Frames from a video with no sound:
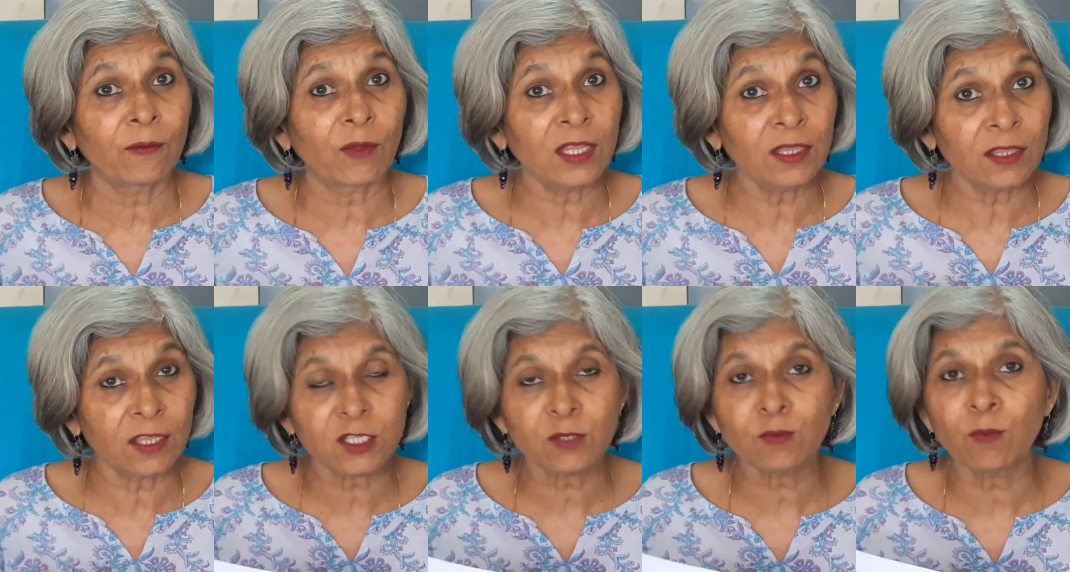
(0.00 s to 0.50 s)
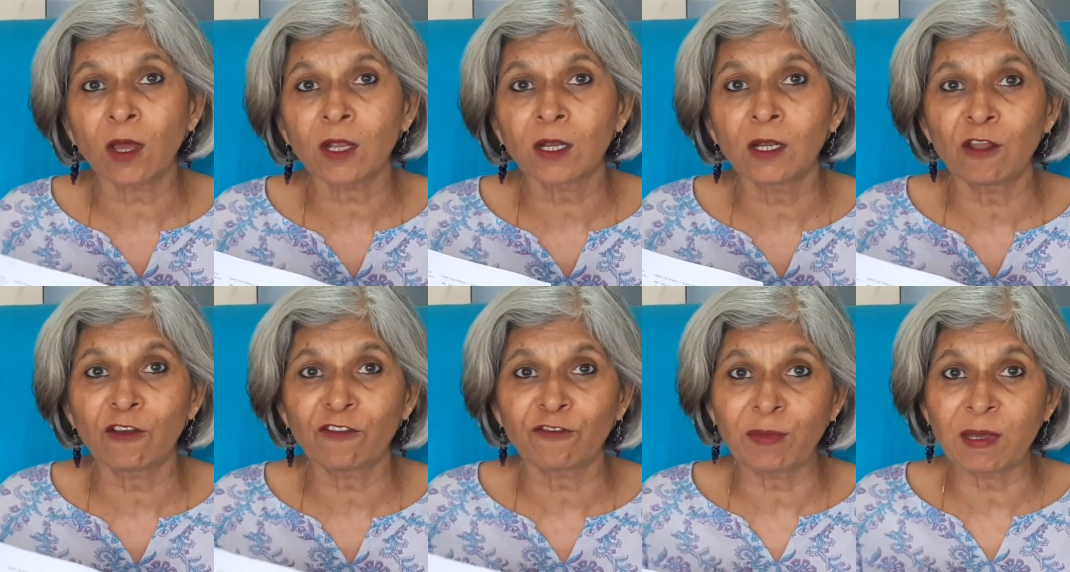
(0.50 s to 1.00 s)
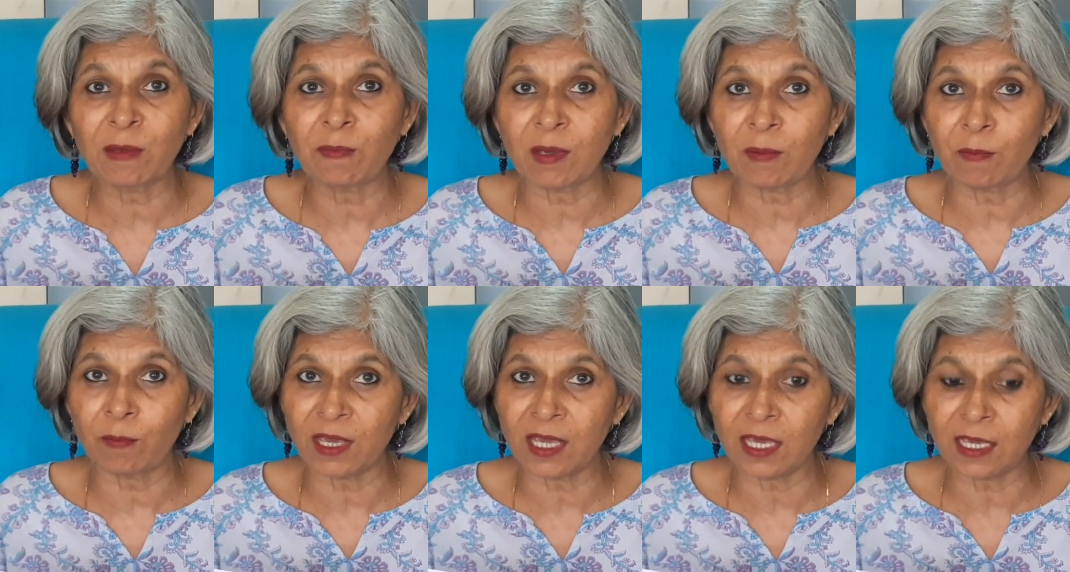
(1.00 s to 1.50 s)
In this model of
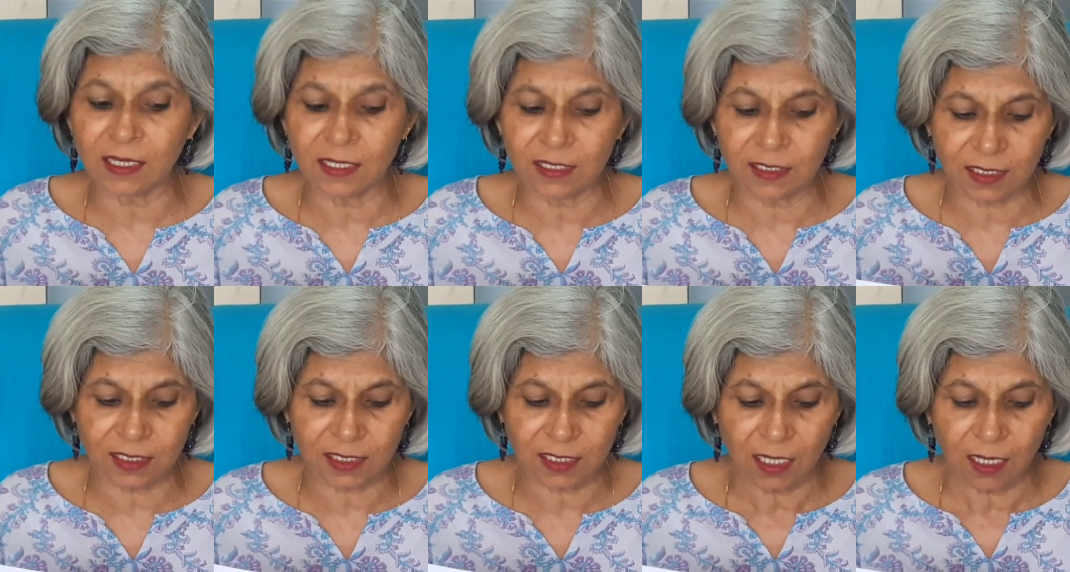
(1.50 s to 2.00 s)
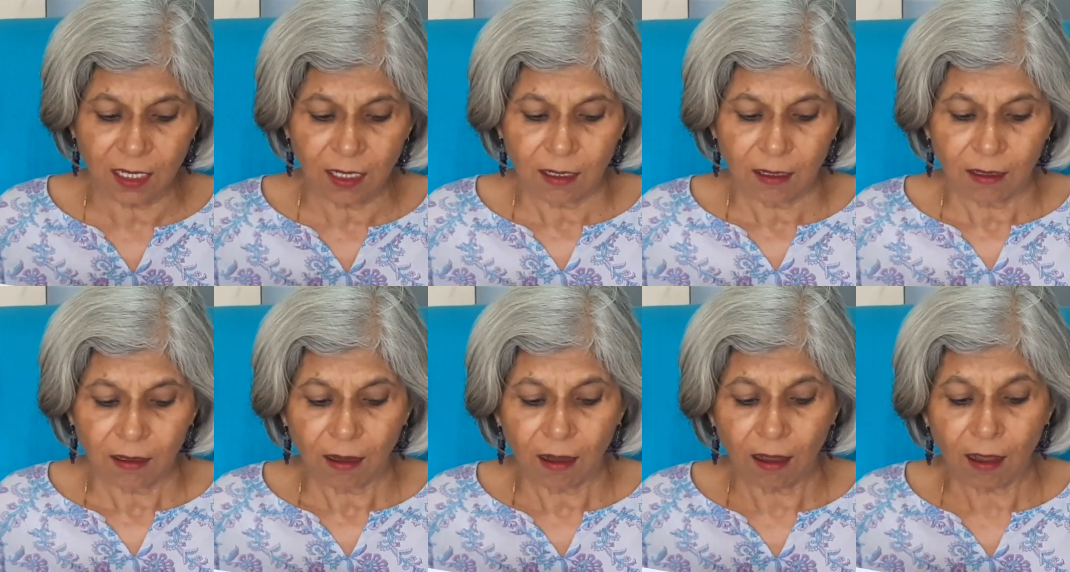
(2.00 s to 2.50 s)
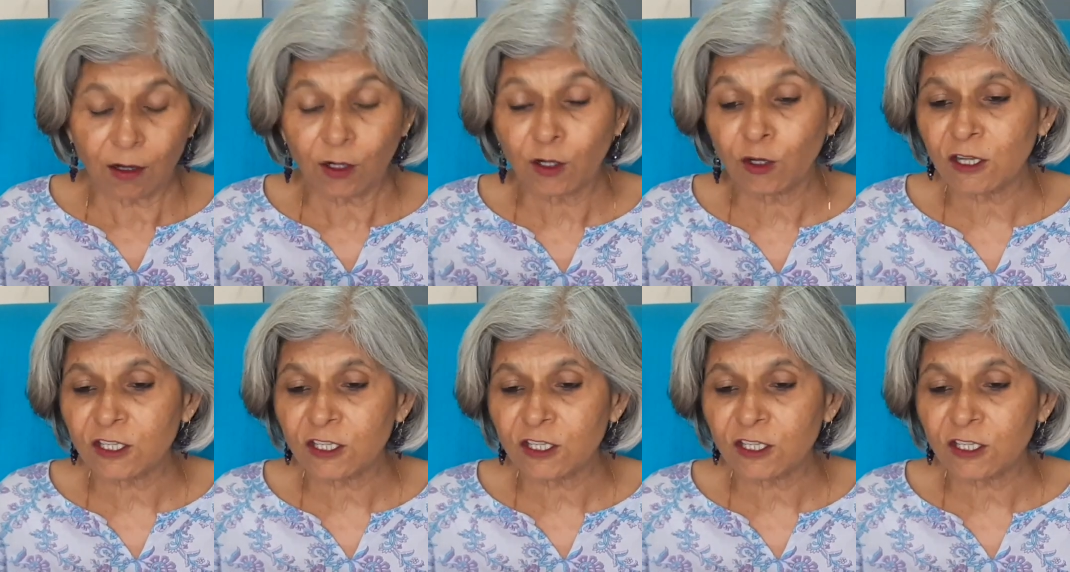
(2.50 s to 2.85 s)
PPPs, the